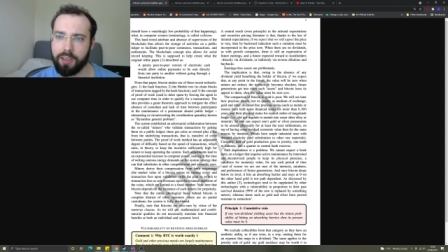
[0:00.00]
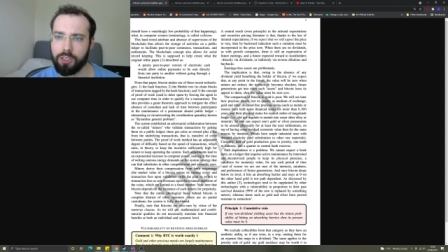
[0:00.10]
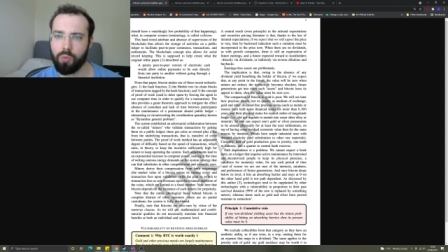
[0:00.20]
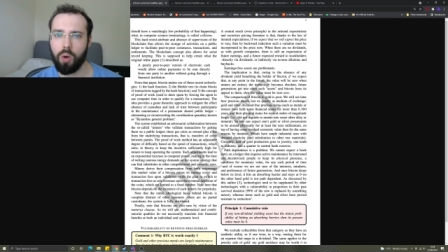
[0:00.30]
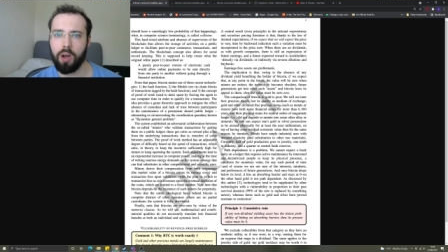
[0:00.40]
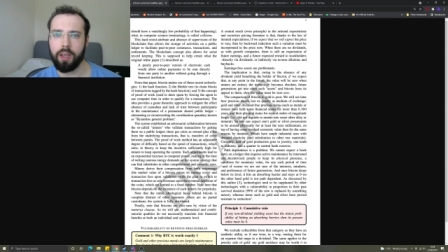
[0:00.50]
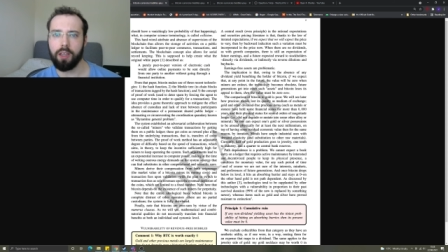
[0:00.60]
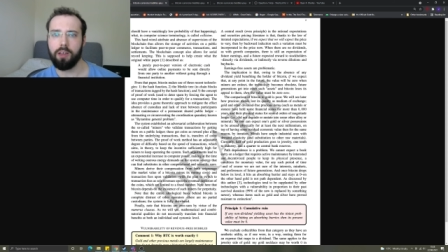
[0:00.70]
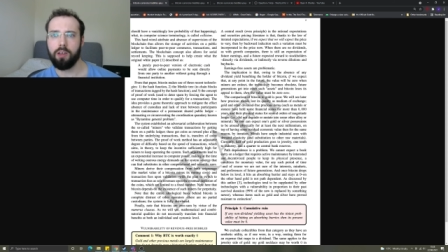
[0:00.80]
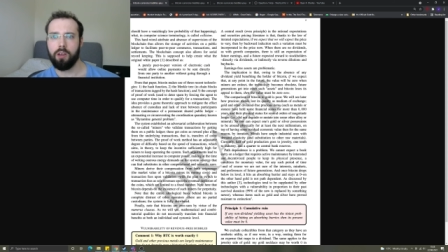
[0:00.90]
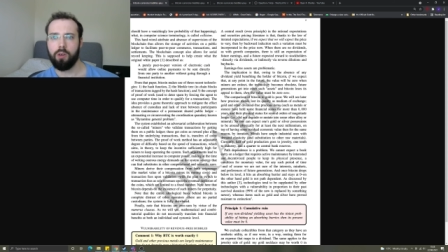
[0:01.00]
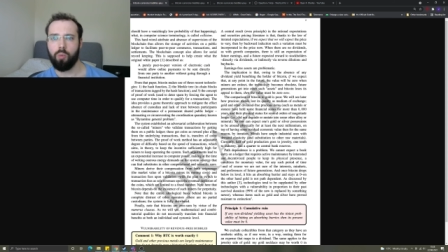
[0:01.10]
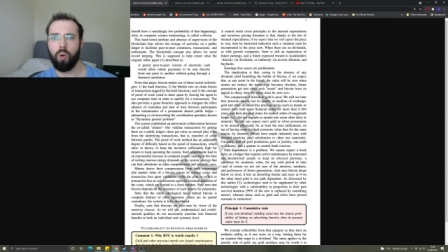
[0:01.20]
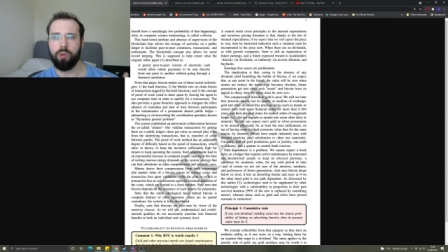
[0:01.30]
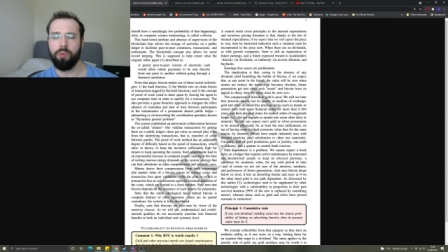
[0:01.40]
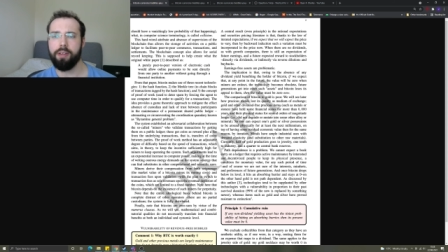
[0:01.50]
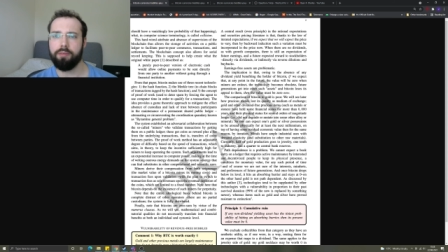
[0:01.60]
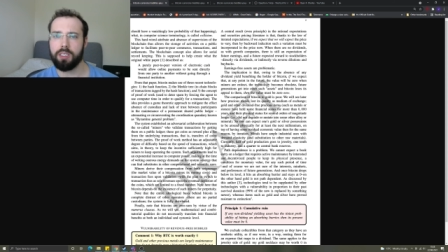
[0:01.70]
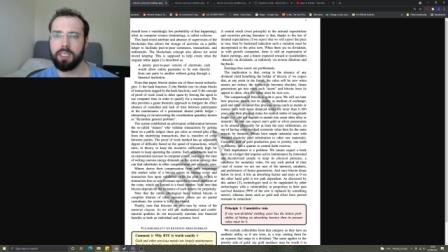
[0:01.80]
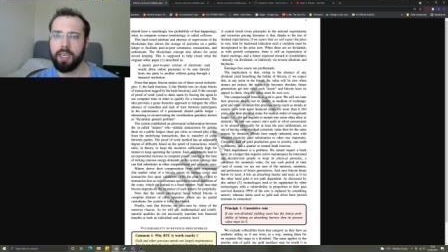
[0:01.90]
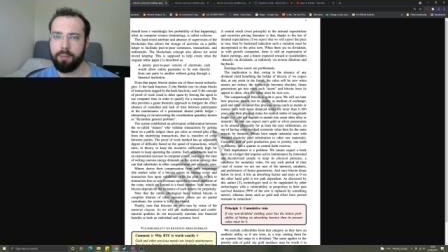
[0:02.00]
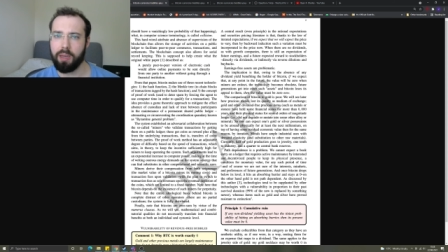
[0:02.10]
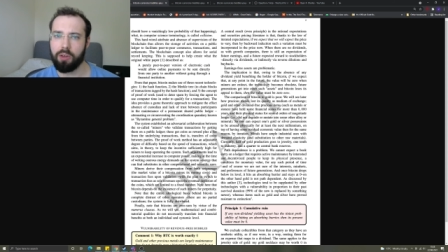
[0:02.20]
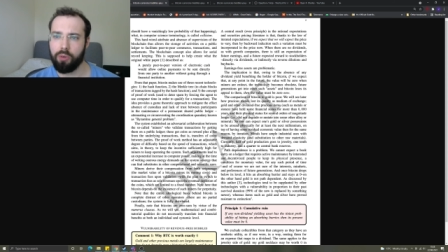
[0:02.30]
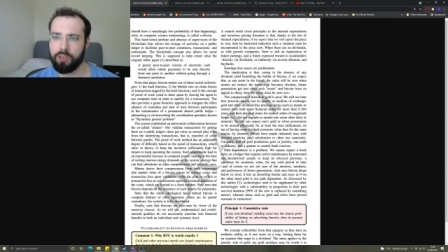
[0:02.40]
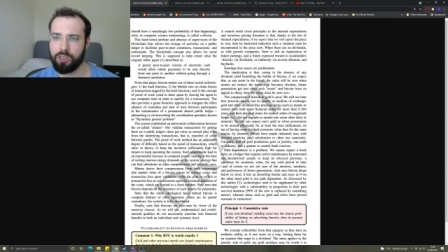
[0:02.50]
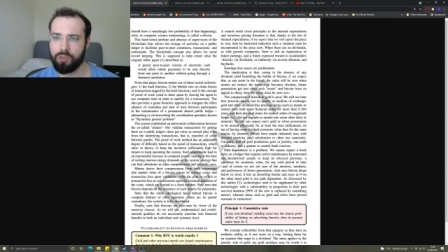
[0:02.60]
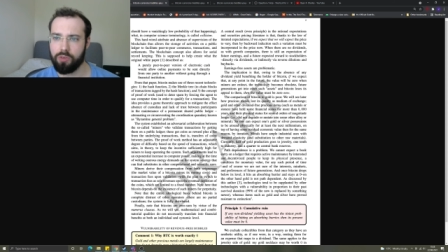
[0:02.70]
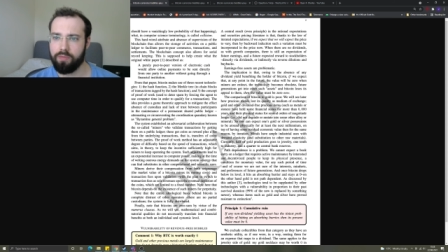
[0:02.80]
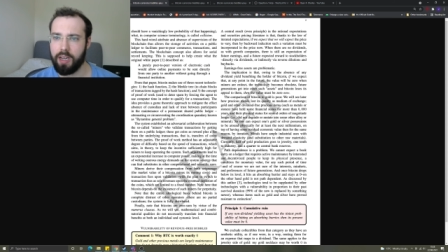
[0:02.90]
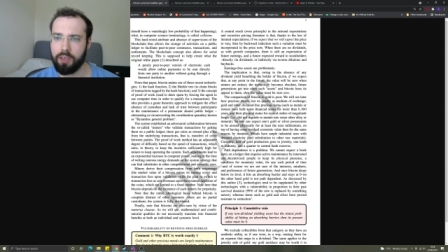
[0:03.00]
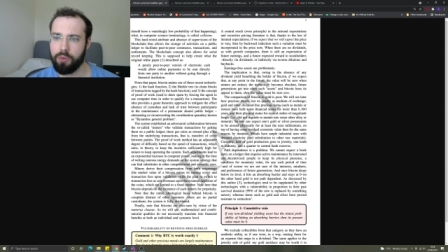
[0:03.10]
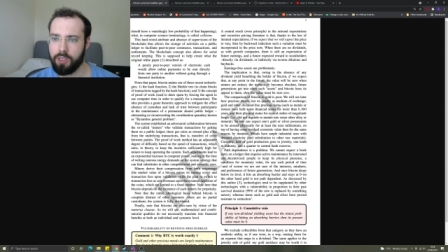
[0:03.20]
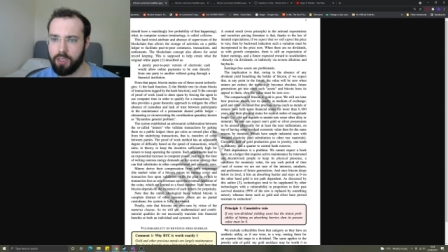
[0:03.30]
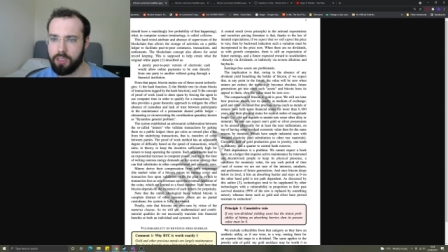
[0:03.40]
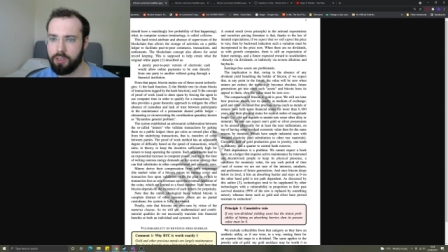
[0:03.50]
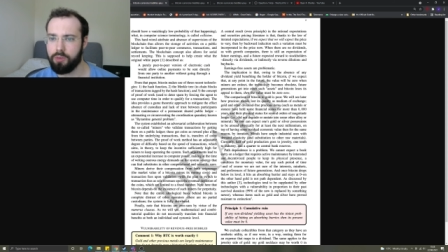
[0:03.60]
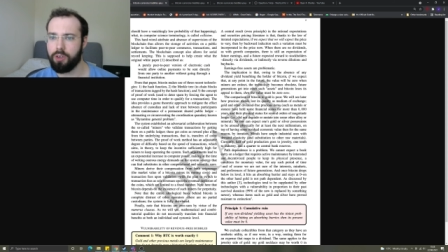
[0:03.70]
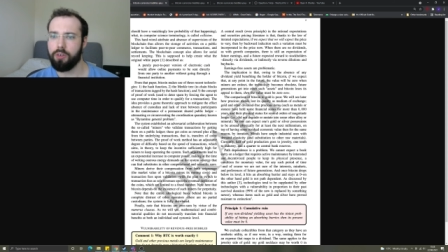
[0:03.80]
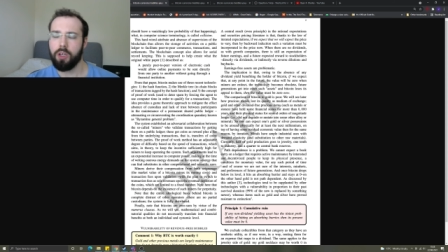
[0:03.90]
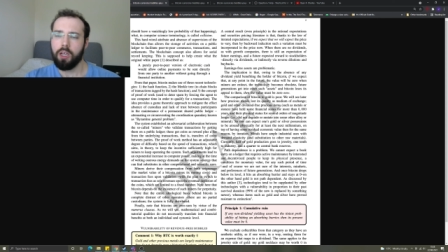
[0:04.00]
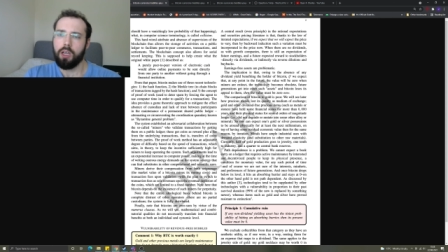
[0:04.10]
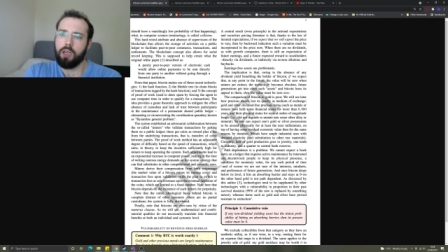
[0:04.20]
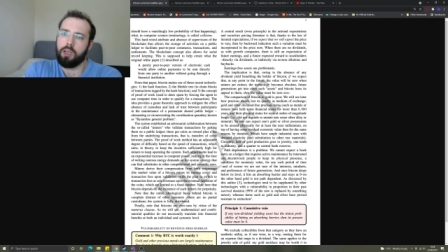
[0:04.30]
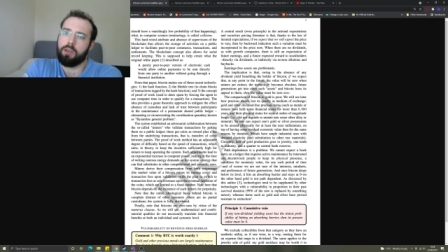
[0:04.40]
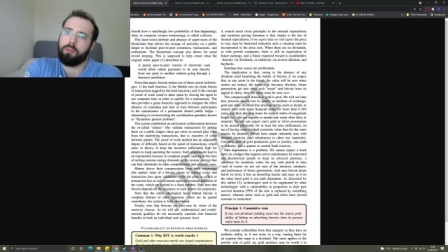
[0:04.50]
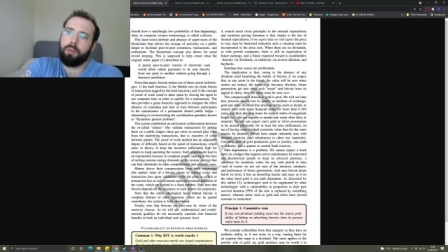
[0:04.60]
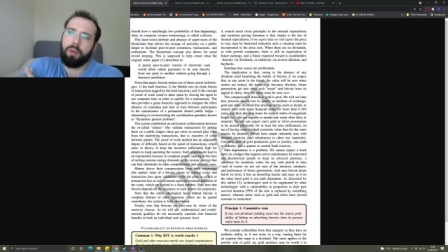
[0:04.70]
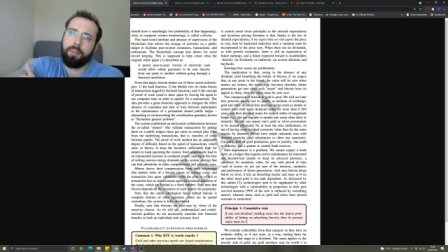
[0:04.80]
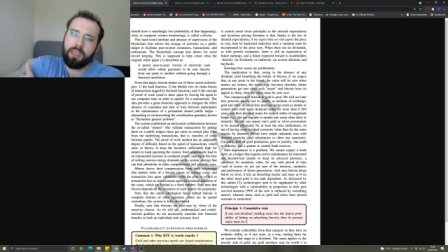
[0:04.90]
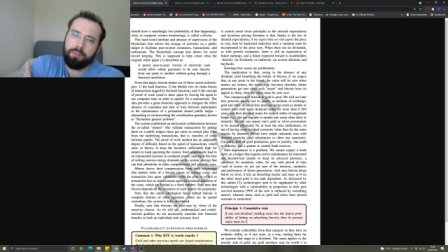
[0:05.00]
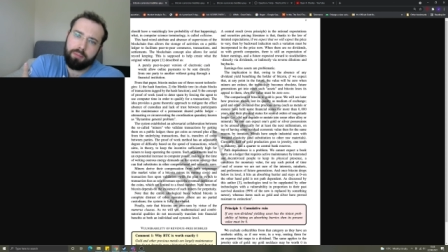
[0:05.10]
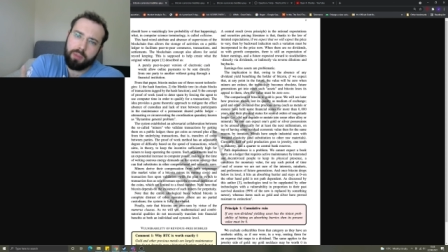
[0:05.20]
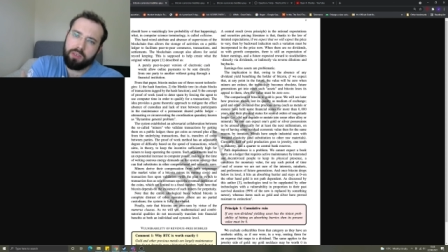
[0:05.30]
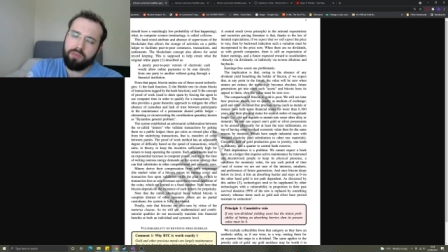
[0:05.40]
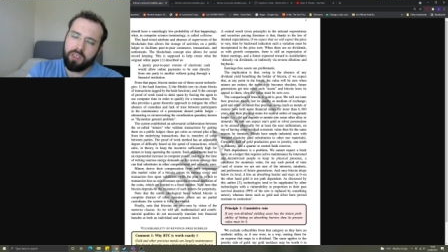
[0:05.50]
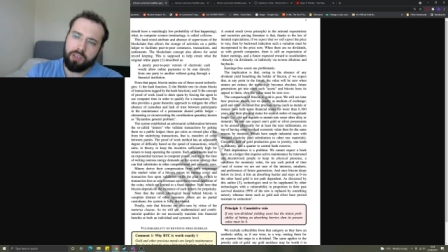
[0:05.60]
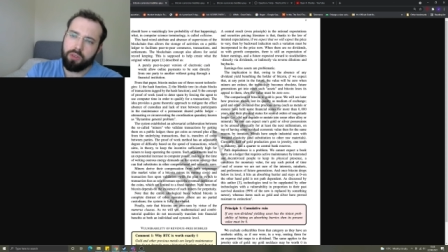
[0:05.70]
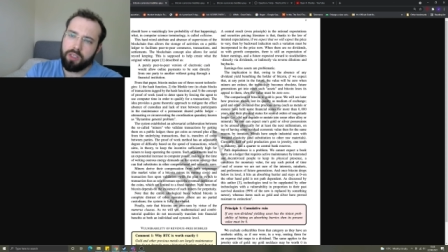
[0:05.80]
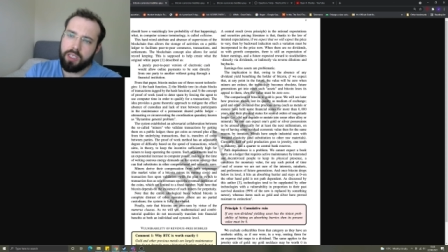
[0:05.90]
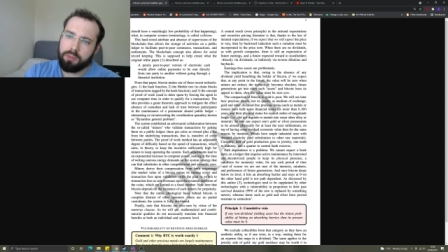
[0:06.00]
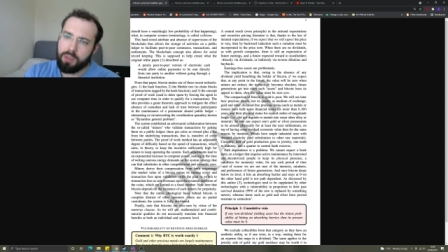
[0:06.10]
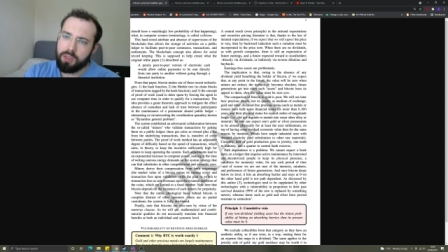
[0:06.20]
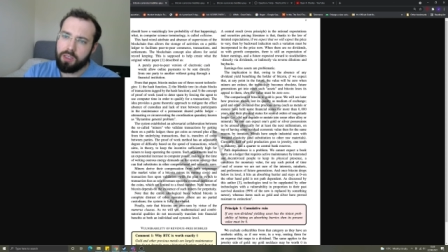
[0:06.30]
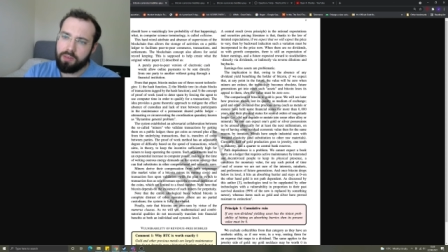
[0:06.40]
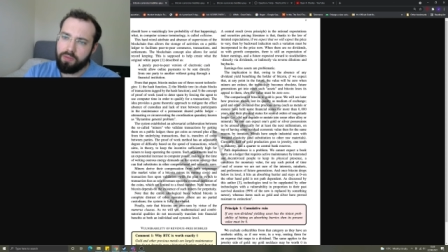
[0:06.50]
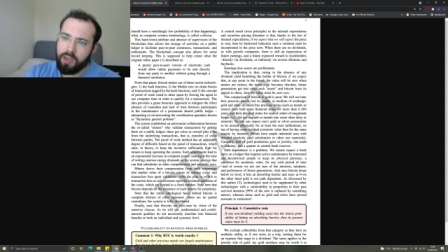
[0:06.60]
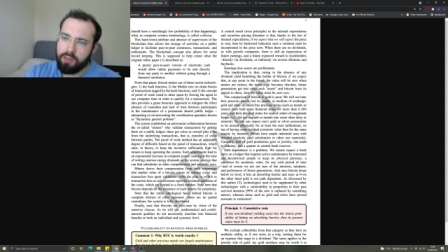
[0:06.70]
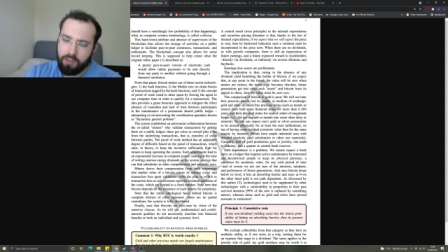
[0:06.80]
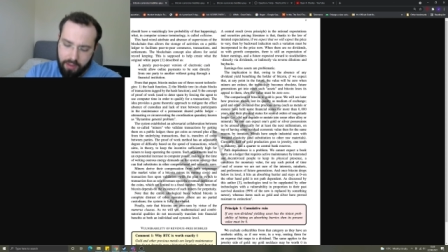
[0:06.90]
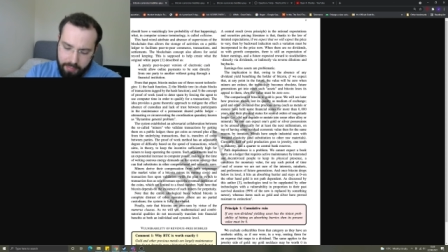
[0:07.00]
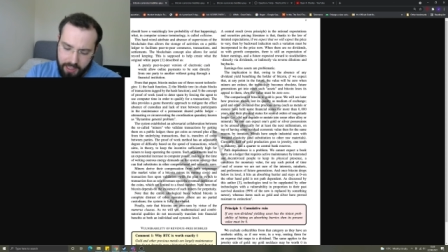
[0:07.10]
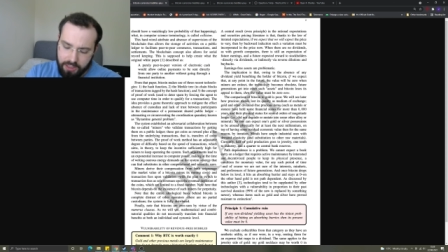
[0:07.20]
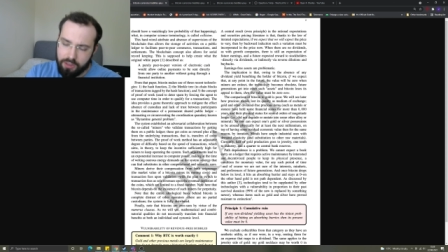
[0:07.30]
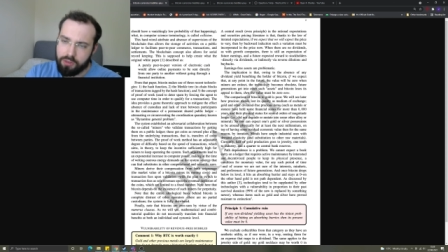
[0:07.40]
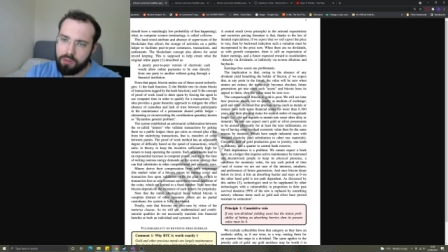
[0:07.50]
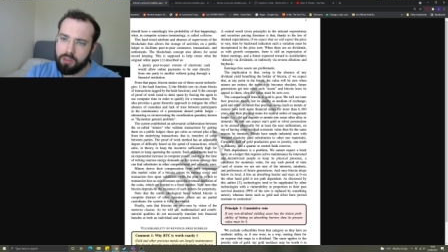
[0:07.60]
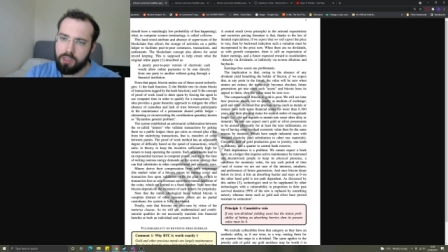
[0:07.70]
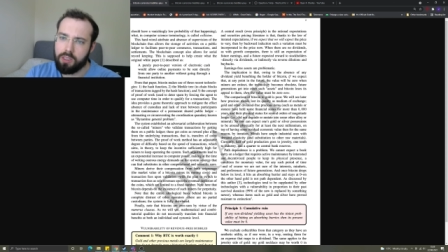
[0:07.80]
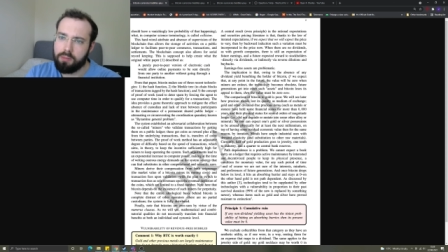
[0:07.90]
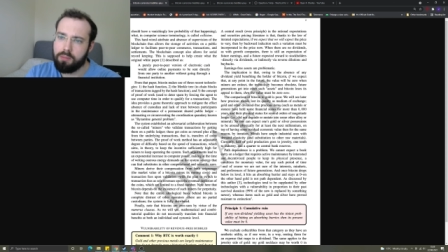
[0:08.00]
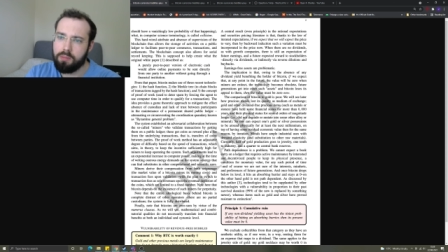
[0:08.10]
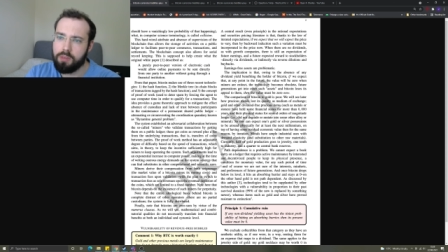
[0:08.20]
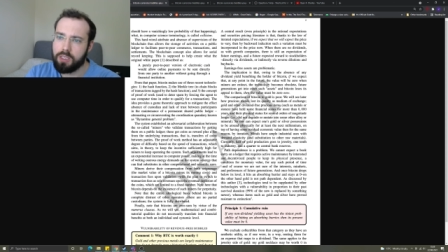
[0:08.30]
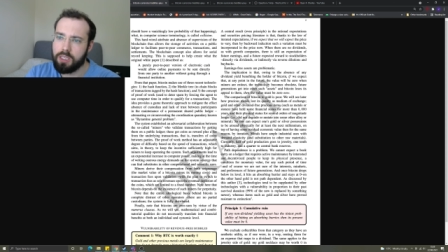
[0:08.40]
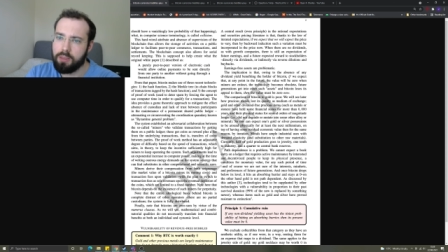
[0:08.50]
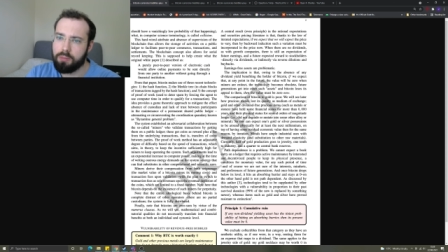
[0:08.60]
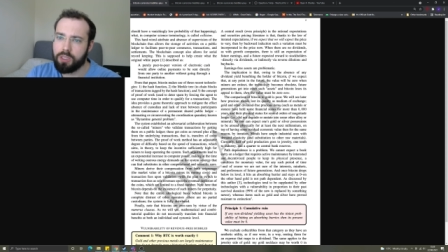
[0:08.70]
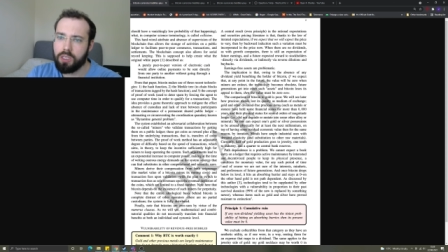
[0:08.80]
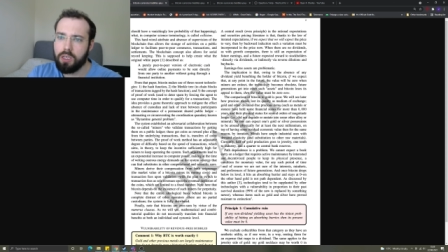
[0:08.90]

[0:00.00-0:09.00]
So why, why you would even say Bitcoin is a stored value, I, I don't know. Um, I might make a bigger video on this, but for now I'll get back to um, Nassim's.